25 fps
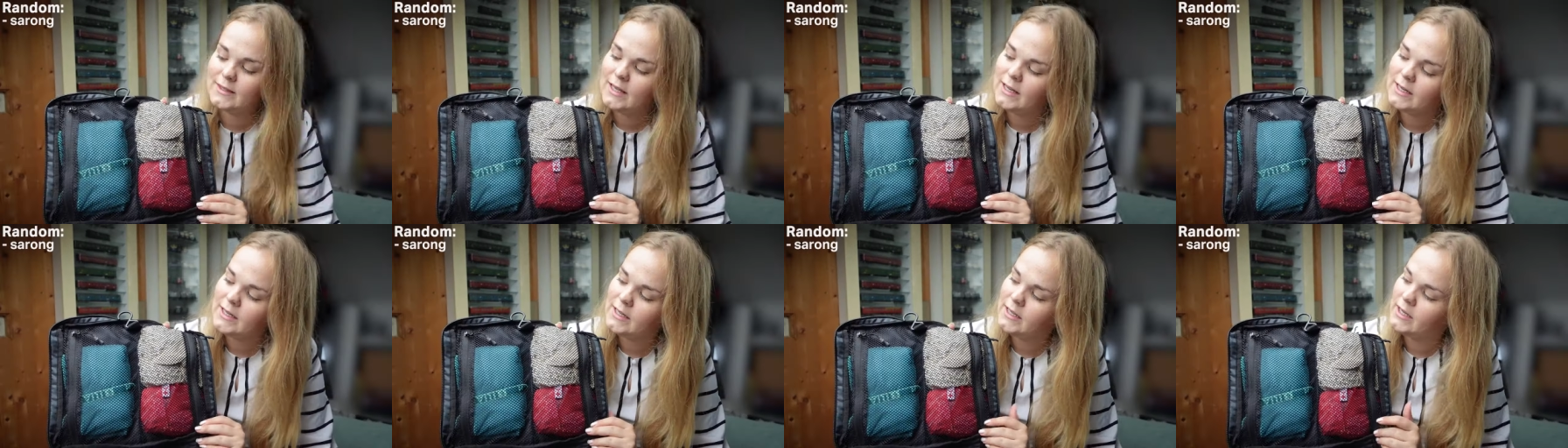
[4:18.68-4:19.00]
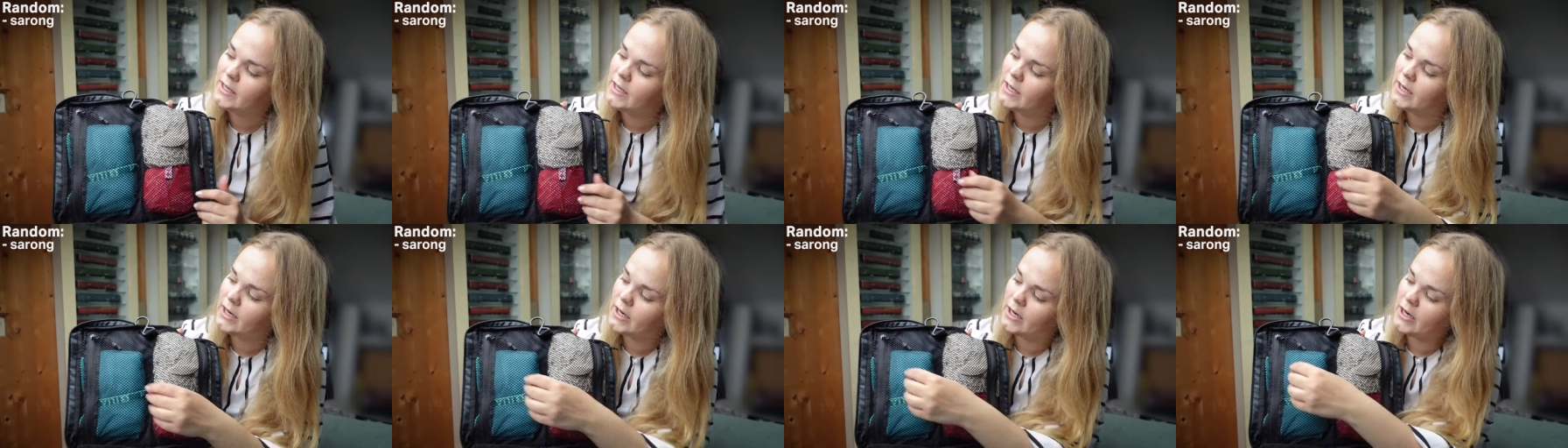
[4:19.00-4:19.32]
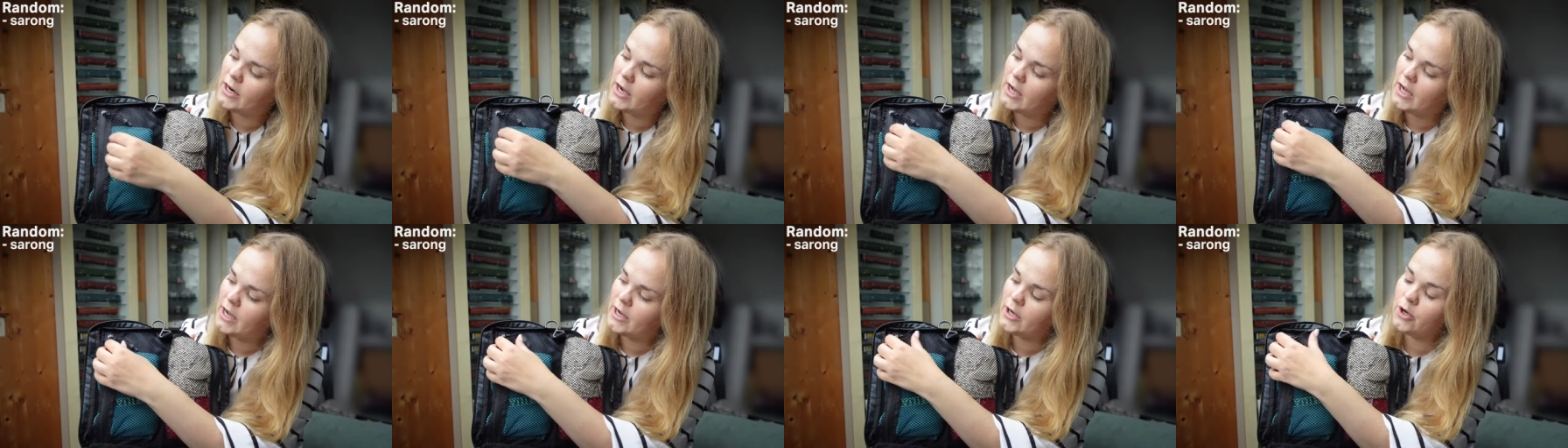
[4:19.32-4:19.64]
Then in
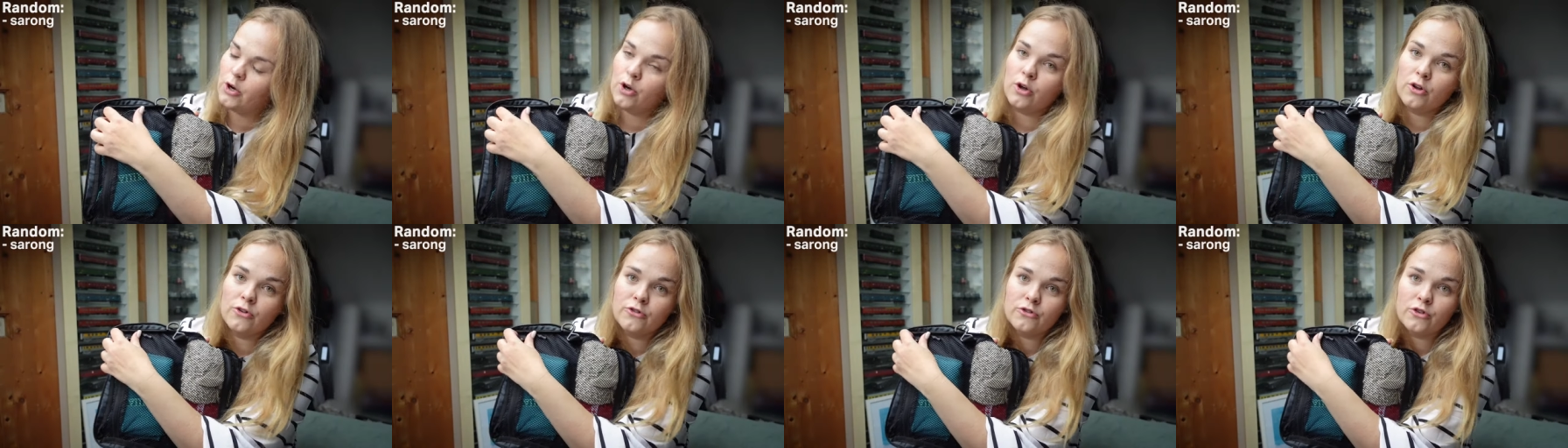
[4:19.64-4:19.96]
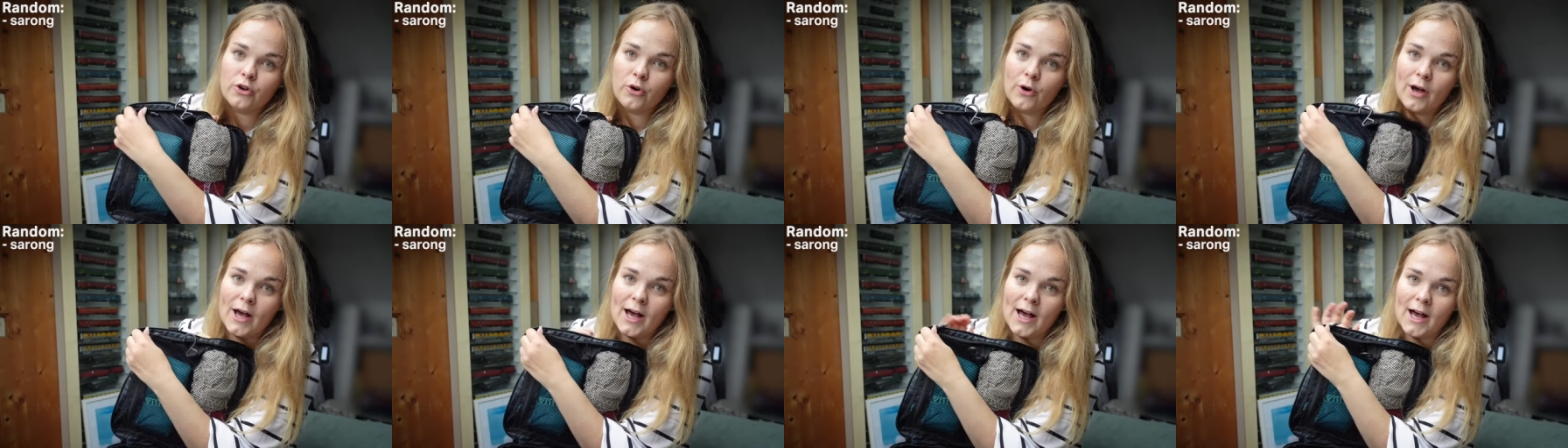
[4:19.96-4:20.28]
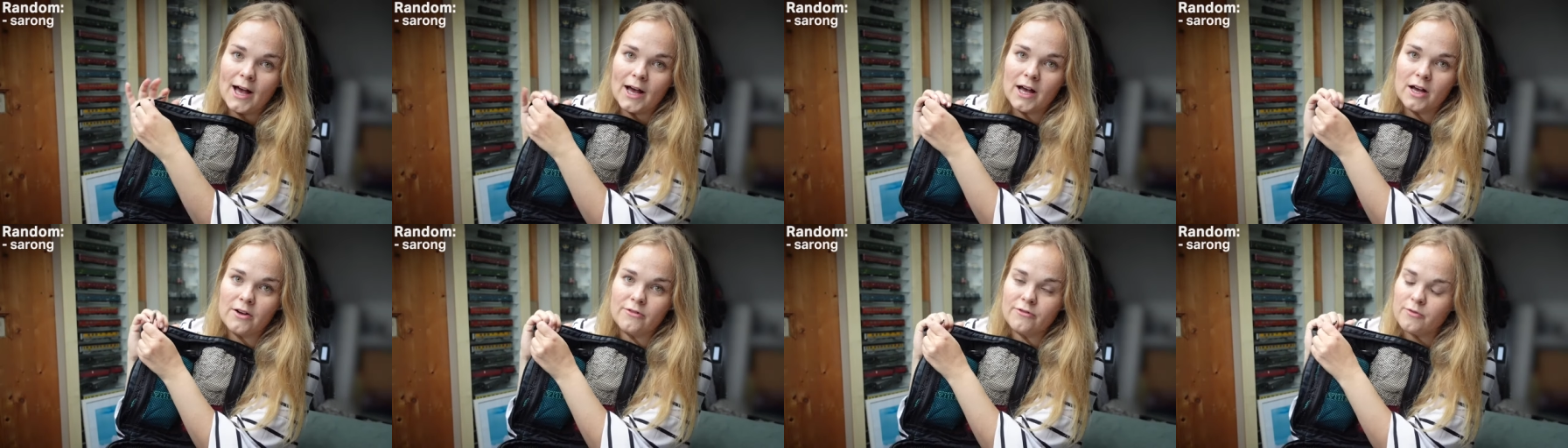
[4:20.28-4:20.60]
here I also
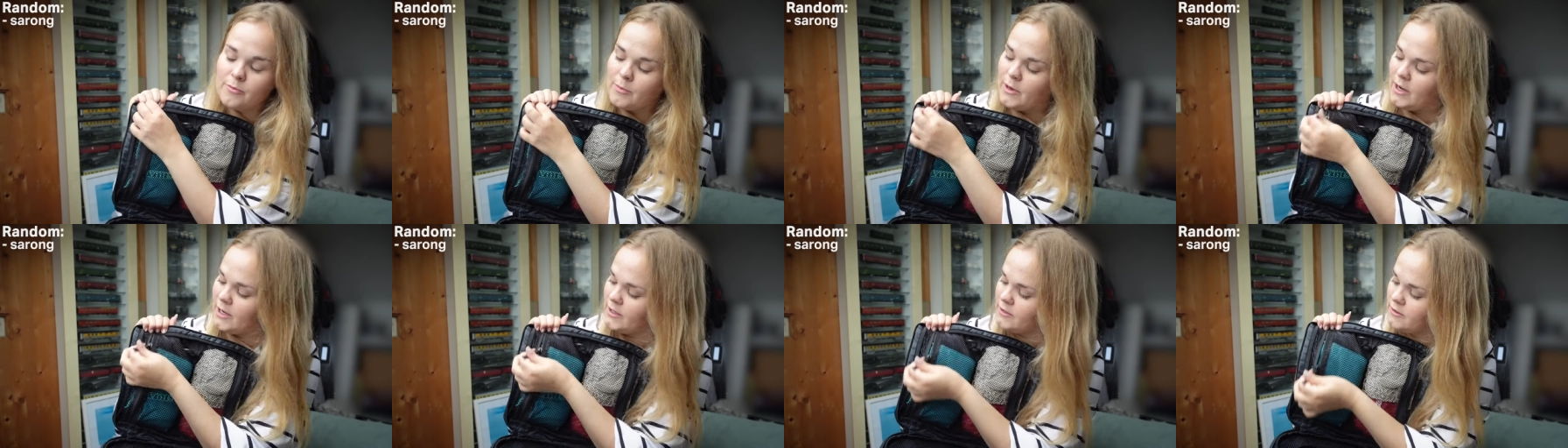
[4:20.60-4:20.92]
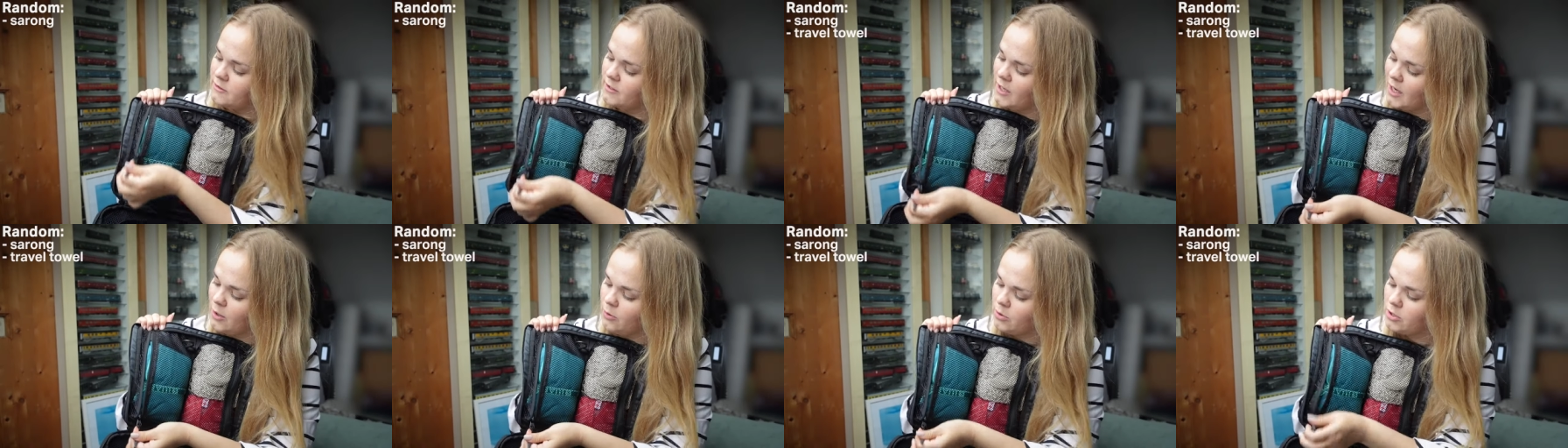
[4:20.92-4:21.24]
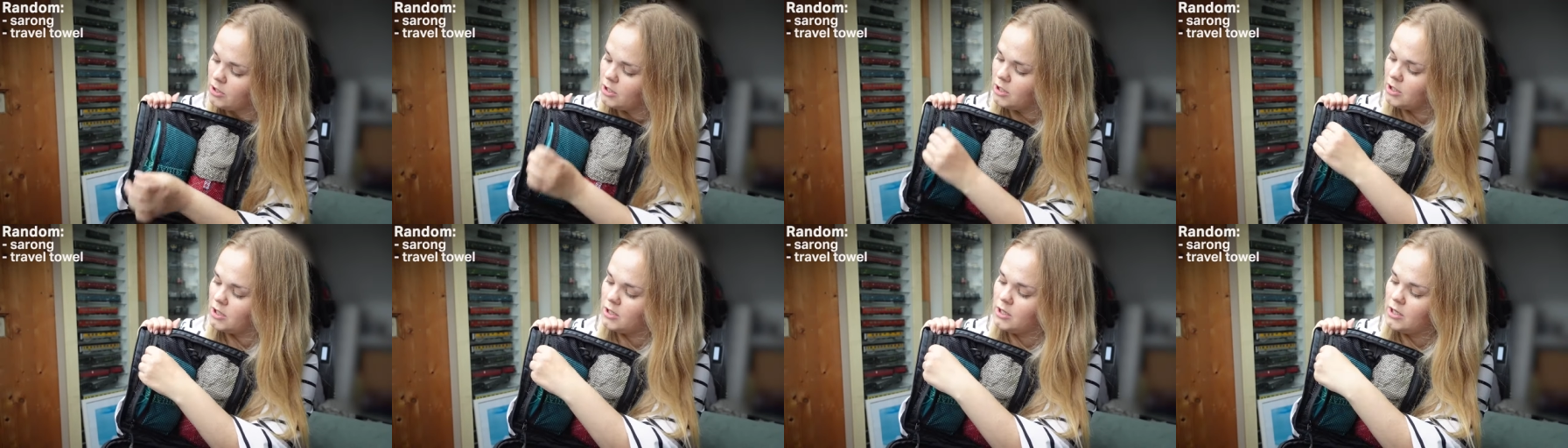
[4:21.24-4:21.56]
have my
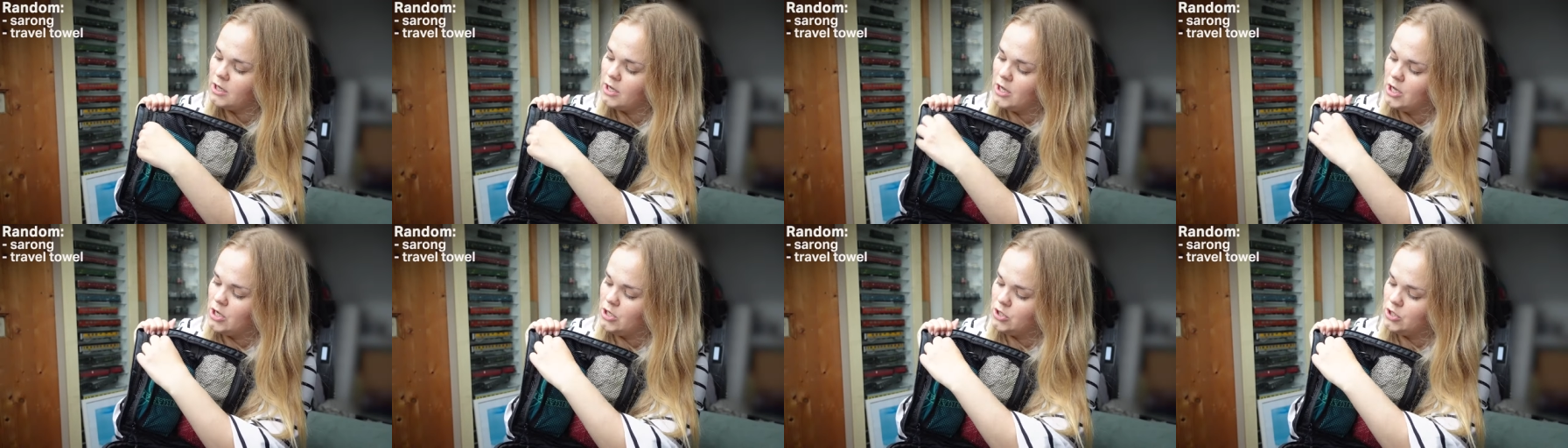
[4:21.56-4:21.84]
towel.